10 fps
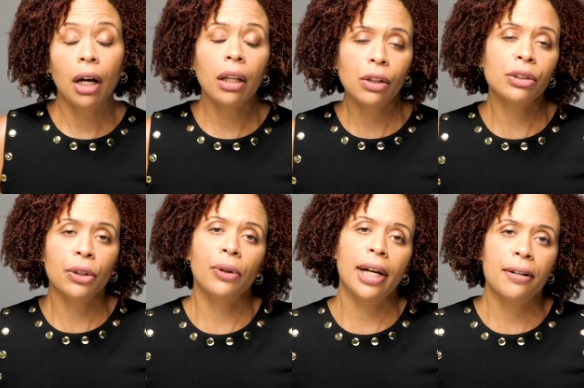I'll
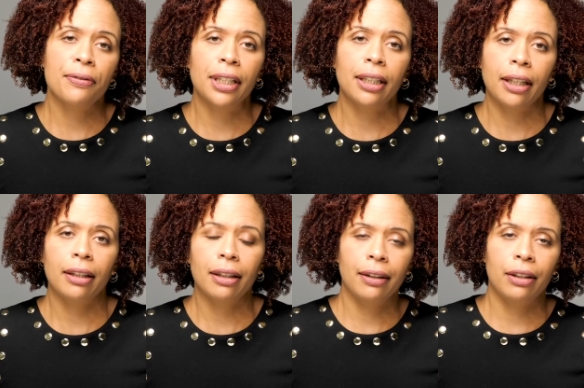also have a
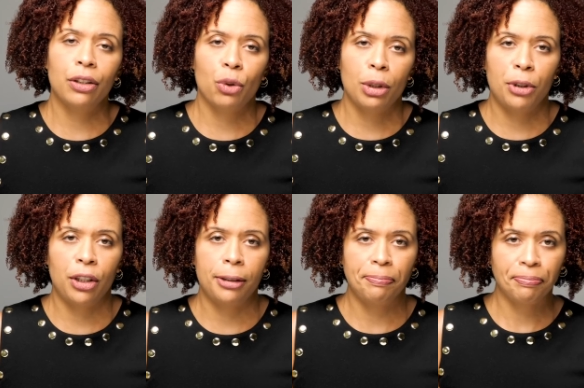link in the
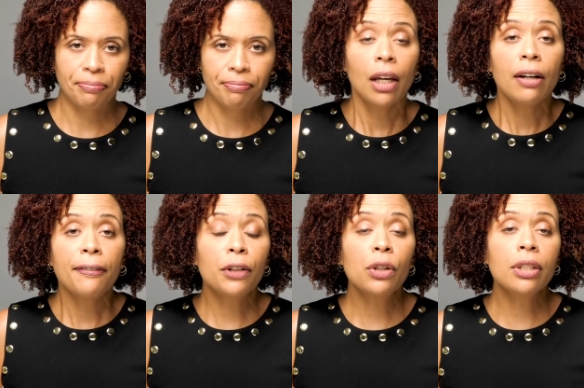description.
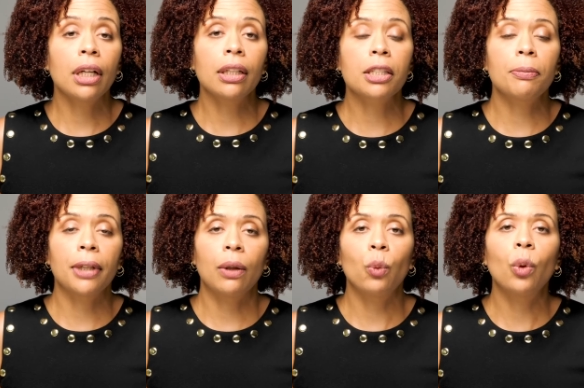First, I'll
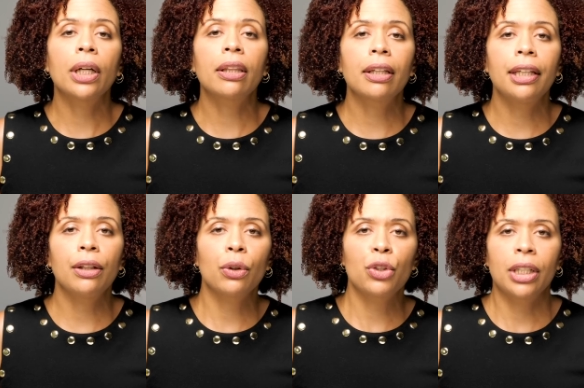explain what the
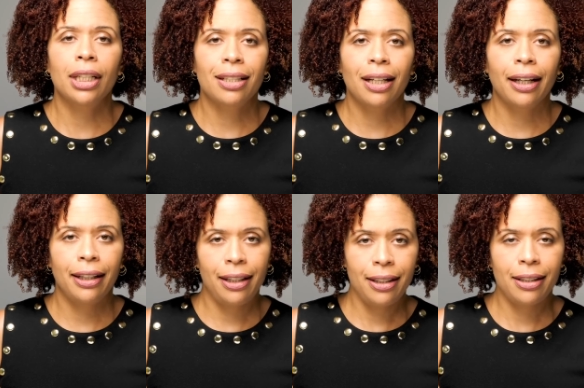ketogenic
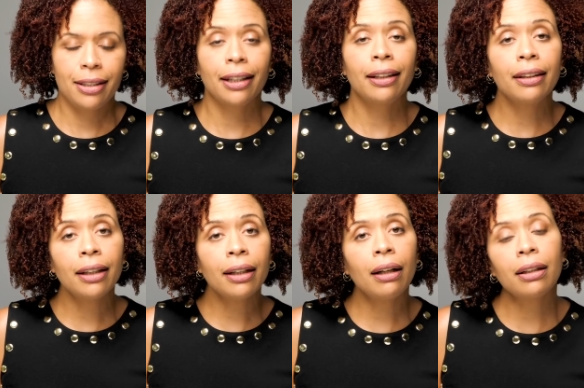diet is, and
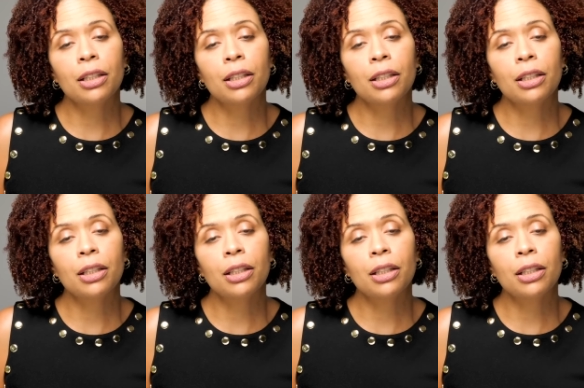then I'll